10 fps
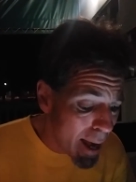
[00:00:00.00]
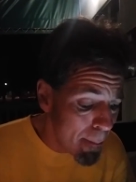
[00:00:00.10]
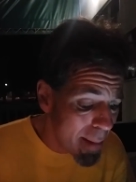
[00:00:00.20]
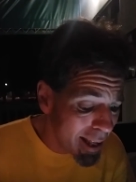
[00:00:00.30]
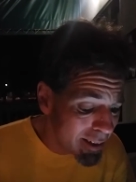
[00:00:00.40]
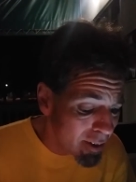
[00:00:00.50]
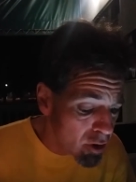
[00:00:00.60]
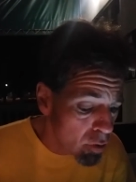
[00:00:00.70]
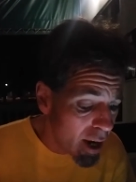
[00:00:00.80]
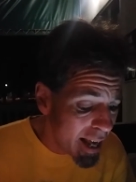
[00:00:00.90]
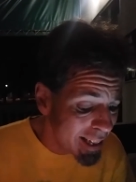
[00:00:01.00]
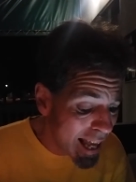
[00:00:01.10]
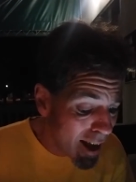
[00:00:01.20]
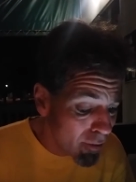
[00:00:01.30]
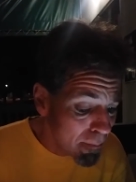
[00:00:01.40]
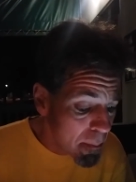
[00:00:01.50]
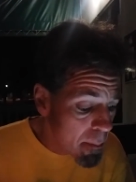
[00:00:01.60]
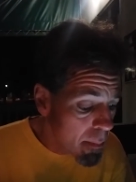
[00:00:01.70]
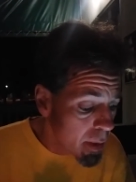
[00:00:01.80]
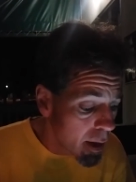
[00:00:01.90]
amended to allow
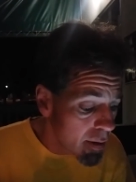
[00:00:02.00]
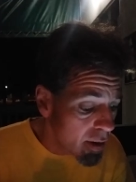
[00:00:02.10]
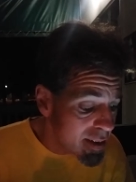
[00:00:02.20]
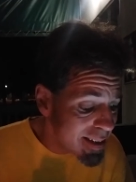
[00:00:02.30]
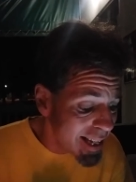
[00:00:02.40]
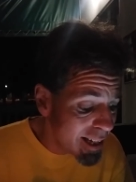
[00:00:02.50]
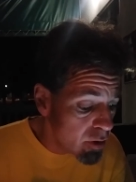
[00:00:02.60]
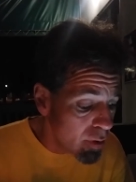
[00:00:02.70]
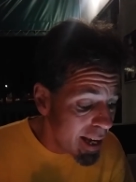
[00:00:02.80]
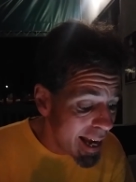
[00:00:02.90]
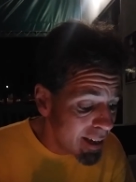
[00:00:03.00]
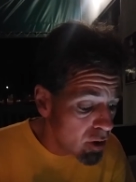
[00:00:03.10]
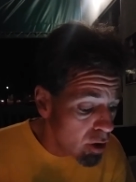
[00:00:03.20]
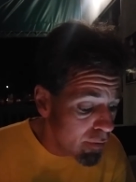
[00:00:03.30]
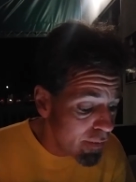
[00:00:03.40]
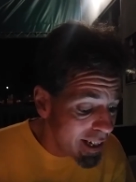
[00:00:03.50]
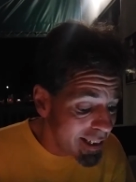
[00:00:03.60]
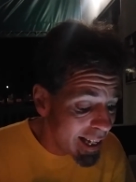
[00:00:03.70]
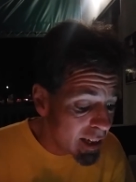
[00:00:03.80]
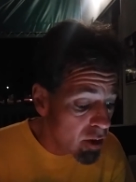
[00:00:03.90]
the state to intervene
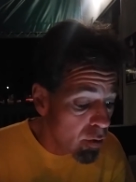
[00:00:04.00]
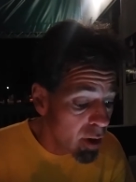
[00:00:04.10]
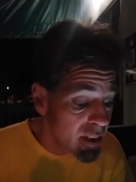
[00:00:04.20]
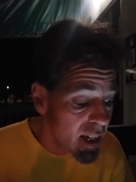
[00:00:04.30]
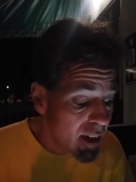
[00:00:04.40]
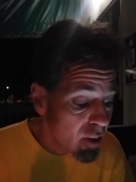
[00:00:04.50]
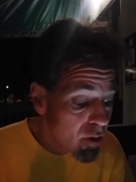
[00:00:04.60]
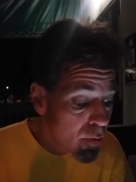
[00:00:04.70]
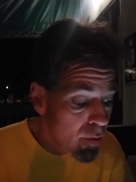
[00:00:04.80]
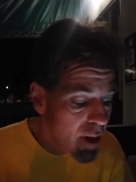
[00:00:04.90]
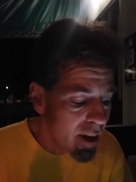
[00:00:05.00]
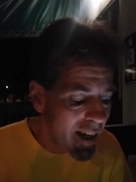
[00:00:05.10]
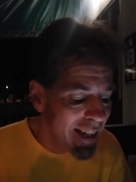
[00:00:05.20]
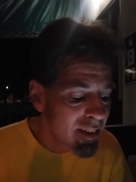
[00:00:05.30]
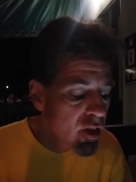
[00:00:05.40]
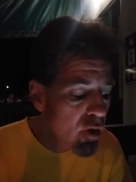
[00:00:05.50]
in chrono in